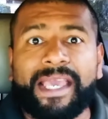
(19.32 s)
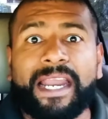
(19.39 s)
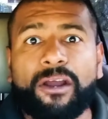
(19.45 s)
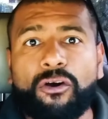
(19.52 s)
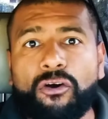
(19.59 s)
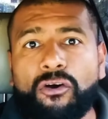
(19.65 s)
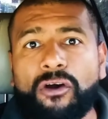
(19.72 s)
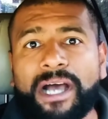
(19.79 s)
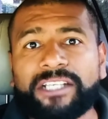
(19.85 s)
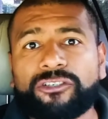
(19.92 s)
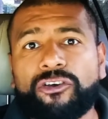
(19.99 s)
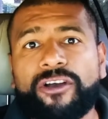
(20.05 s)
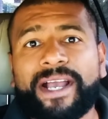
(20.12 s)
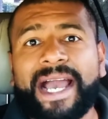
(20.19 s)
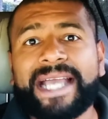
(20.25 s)
Hello, how's it
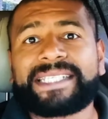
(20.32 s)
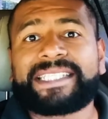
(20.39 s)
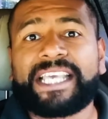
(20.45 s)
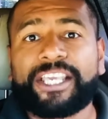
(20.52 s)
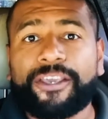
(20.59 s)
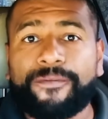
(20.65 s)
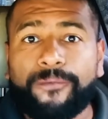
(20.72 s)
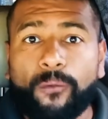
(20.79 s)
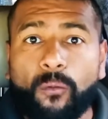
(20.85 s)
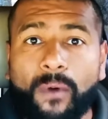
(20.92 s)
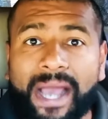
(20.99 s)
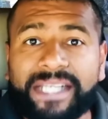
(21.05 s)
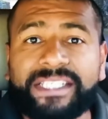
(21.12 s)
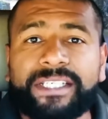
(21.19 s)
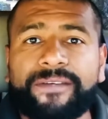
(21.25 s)
going guys? Thank you for
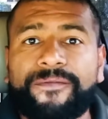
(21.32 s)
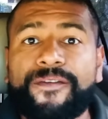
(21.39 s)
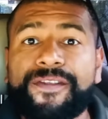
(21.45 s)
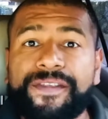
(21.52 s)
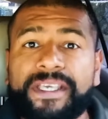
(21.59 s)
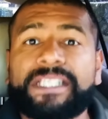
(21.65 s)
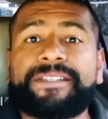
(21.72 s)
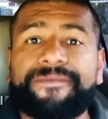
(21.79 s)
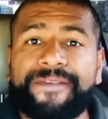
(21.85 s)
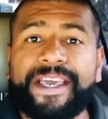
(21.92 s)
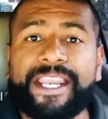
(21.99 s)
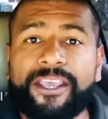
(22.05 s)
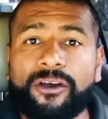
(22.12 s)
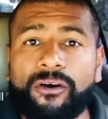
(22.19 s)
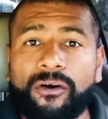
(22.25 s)
watching. For this
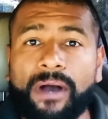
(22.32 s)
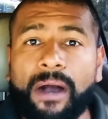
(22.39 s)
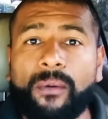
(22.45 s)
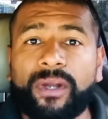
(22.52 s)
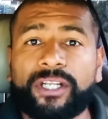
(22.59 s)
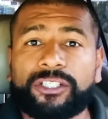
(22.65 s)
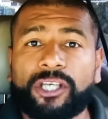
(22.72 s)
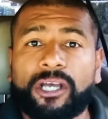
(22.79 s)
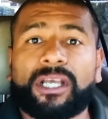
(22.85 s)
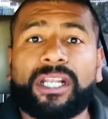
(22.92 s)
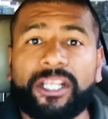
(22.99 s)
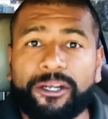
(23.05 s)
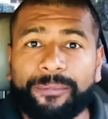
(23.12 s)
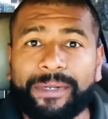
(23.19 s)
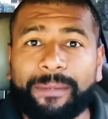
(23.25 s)
video, I want to talk a
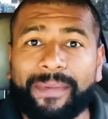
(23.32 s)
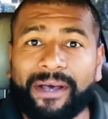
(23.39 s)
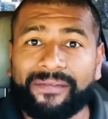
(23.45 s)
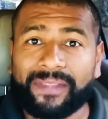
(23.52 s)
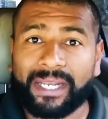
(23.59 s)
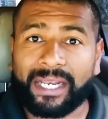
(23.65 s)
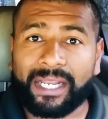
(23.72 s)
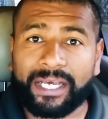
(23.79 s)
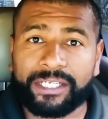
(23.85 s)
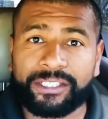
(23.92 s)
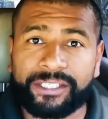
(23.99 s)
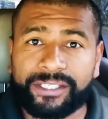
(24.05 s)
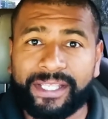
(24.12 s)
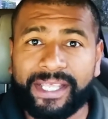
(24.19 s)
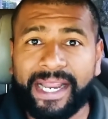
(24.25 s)
little bit about the
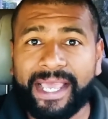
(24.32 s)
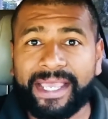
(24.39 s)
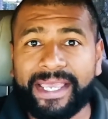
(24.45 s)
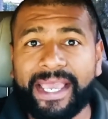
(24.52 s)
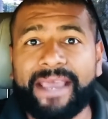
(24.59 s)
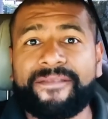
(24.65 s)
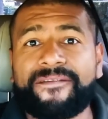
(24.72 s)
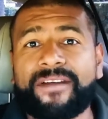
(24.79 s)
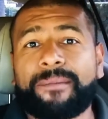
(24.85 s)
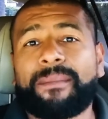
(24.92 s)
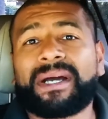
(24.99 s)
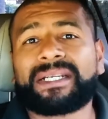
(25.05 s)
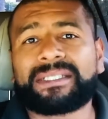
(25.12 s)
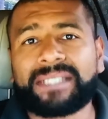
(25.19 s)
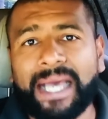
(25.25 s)
lunch that I get from
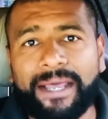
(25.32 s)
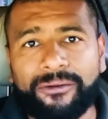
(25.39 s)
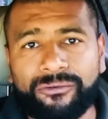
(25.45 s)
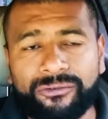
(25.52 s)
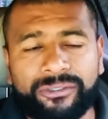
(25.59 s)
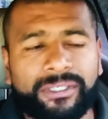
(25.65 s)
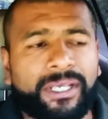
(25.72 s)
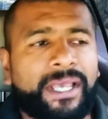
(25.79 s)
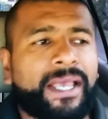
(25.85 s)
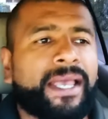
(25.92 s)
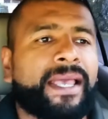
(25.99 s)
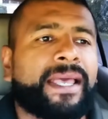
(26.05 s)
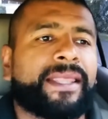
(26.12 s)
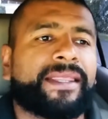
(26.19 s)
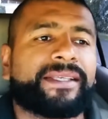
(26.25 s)
McDonald's.
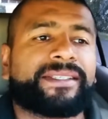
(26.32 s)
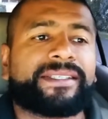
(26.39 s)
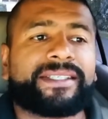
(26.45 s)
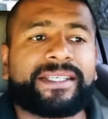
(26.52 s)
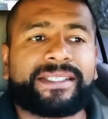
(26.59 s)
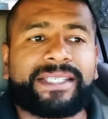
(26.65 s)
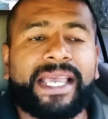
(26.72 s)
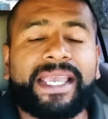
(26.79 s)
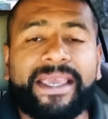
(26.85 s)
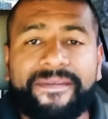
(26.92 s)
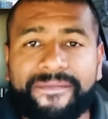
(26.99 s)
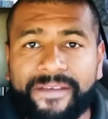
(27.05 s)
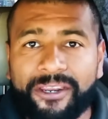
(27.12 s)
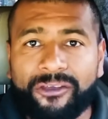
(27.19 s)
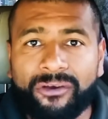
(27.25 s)
This is the
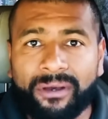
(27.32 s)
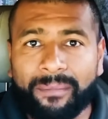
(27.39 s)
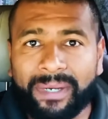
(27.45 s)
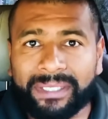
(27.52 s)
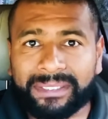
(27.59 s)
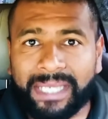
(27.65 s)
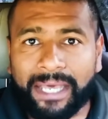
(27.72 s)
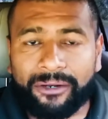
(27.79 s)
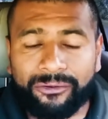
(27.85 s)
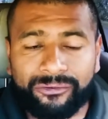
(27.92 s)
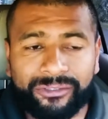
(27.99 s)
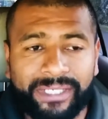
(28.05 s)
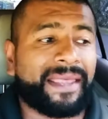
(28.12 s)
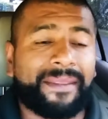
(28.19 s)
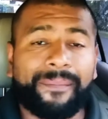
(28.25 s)
second video on
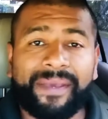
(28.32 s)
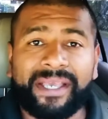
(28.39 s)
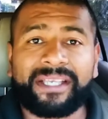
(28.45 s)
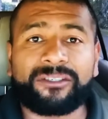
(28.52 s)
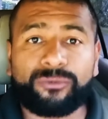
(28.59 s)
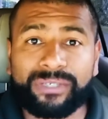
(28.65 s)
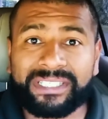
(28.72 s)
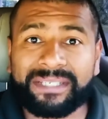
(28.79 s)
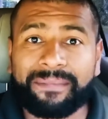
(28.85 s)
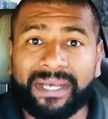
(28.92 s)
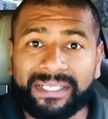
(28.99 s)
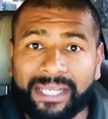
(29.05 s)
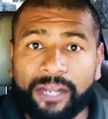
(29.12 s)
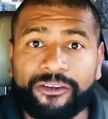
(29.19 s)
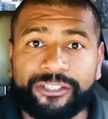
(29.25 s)
McDonald's and the biggest reason
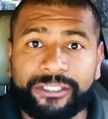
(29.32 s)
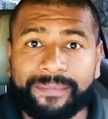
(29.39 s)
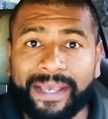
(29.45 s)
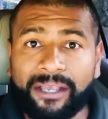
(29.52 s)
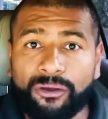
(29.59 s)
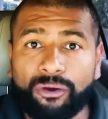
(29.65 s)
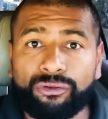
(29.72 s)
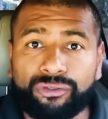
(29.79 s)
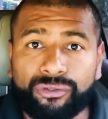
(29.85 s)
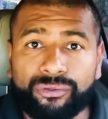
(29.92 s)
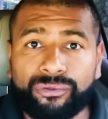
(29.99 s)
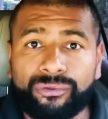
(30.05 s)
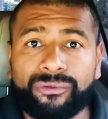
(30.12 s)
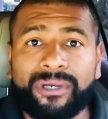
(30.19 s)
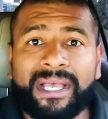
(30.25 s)
McDonald's is my
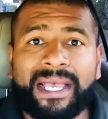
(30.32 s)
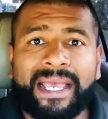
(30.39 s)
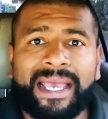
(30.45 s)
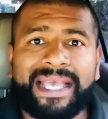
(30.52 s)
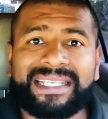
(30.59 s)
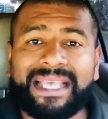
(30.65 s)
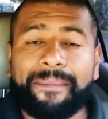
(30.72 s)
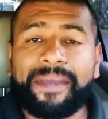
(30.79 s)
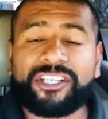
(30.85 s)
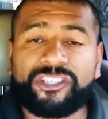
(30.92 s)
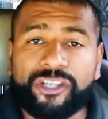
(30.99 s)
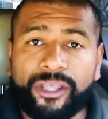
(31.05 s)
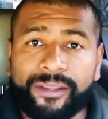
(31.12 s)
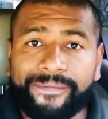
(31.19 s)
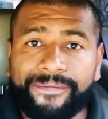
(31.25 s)
go-to as I
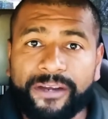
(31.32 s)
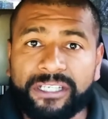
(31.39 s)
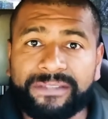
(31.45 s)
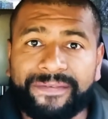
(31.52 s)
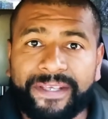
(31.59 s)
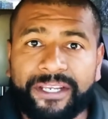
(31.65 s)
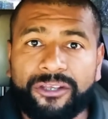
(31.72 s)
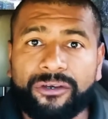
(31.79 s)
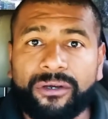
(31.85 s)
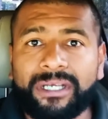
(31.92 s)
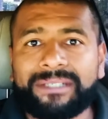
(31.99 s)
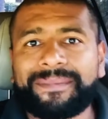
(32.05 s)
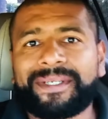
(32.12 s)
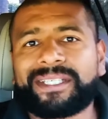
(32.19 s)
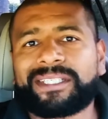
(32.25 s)
mentioned on the first video
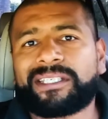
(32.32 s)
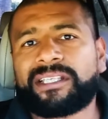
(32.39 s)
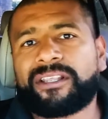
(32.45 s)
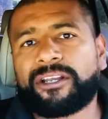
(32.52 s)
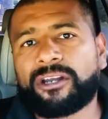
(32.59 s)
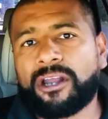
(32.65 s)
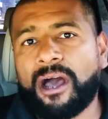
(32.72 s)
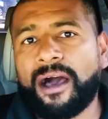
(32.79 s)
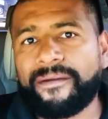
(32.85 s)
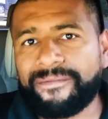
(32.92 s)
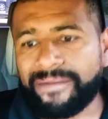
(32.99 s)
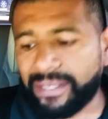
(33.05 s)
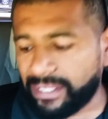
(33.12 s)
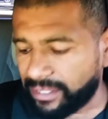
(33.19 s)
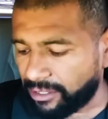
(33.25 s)
is because of their
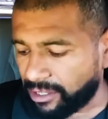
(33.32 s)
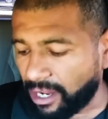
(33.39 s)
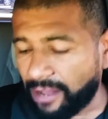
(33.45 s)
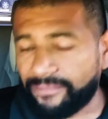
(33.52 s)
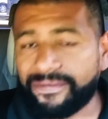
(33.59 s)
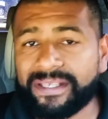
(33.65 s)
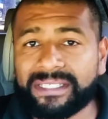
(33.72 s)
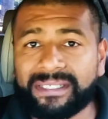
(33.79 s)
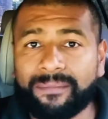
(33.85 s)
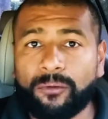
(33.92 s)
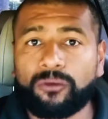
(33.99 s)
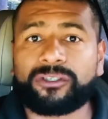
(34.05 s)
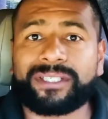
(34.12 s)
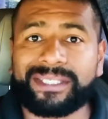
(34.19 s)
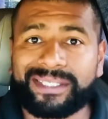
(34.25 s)
coffee. Their coffee is the
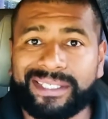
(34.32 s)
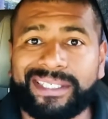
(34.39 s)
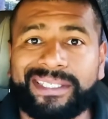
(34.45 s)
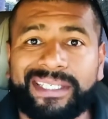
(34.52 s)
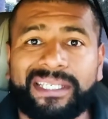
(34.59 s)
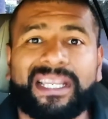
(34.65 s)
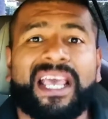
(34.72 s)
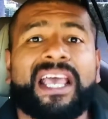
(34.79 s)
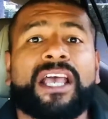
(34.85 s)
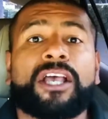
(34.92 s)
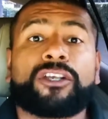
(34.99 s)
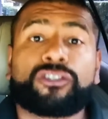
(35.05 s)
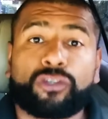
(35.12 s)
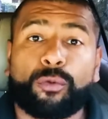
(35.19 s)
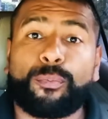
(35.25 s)
most consistent.
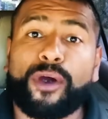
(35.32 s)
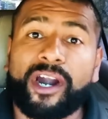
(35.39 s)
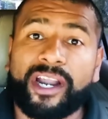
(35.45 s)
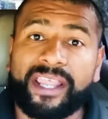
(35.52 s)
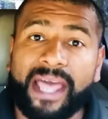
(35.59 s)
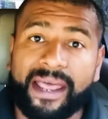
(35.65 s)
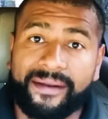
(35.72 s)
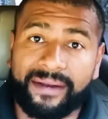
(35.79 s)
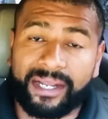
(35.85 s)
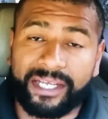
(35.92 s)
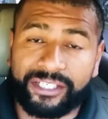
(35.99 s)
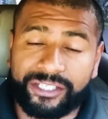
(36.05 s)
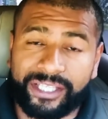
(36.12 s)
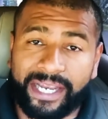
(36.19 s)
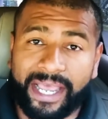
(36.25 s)
So part of that
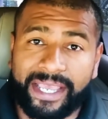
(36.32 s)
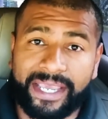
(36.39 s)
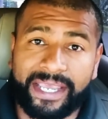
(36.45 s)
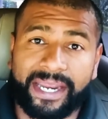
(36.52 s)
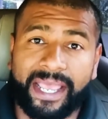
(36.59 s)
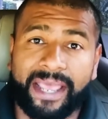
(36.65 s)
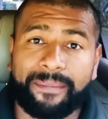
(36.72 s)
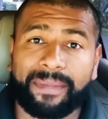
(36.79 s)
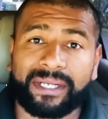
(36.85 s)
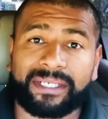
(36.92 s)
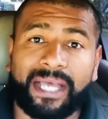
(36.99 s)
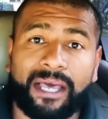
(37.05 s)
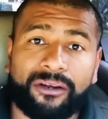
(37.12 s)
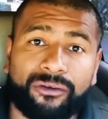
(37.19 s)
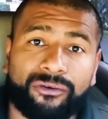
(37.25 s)
lunch that I eat at
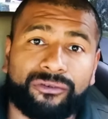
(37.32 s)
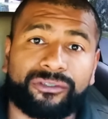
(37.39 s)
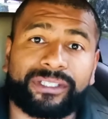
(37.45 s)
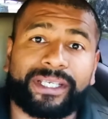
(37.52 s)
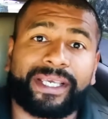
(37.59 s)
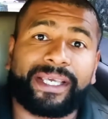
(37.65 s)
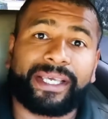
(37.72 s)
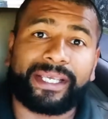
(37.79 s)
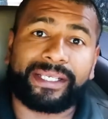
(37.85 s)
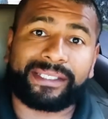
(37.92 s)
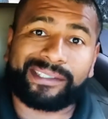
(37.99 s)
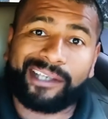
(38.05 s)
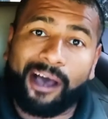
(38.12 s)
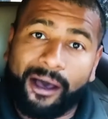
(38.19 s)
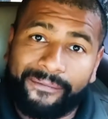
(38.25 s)
McDonald's is
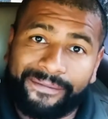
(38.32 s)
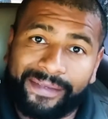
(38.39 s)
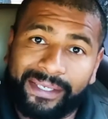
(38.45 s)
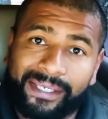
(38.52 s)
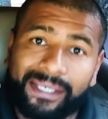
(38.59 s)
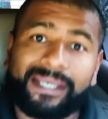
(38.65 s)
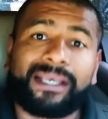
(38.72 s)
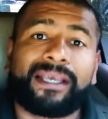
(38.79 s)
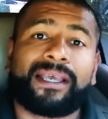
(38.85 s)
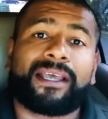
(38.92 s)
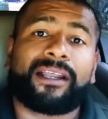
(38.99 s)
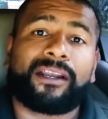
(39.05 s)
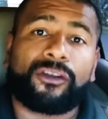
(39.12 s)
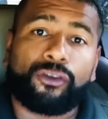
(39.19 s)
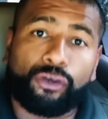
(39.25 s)
coffee,
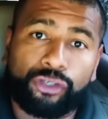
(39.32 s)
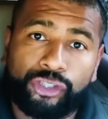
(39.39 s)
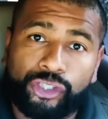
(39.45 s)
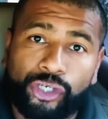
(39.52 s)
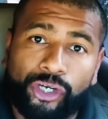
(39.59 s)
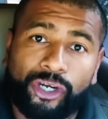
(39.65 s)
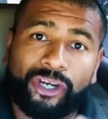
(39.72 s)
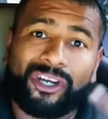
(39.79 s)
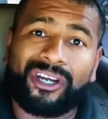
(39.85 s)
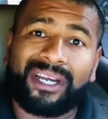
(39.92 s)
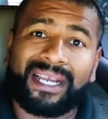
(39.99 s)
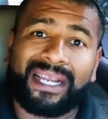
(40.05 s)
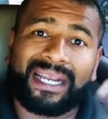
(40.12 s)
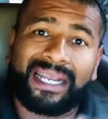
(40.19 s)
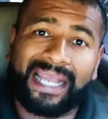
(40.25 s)
no sugar,
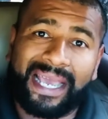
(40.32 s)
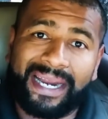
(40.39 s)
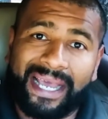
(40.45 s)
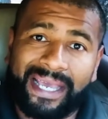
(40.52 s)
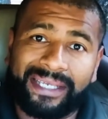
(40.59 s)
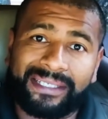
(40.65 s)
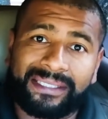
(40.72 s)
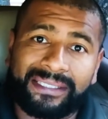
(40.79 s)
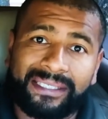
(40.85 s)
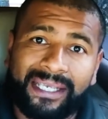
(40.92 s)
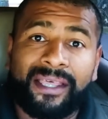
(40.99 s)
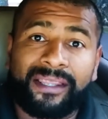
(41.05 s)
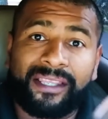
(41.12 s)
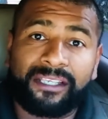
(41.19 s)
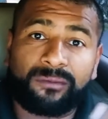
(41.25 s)
light ice.
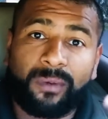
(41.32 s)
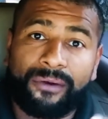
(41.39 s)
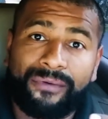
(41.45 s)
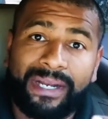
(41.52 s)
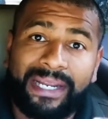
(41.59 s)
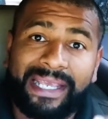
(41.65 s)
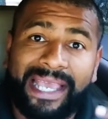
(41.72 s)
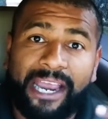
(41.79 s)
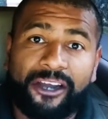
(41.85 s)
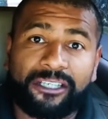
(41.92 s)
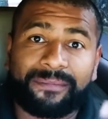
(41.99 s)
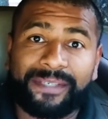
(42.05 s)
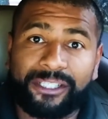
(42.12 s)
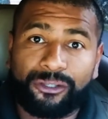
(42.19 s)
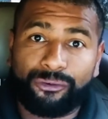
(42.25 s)
This one really carries
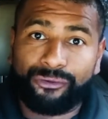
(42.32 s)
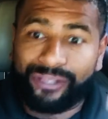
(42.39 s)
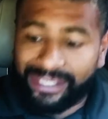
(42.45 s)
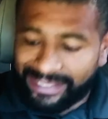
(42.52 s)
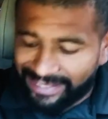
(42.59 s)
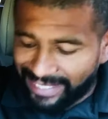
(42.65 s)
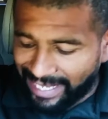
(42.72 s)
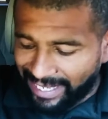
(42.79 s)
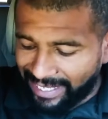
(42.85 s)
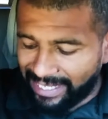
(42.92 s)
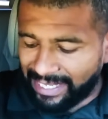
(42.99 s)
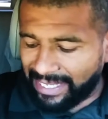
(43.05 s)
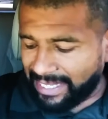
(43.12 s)
me through the day.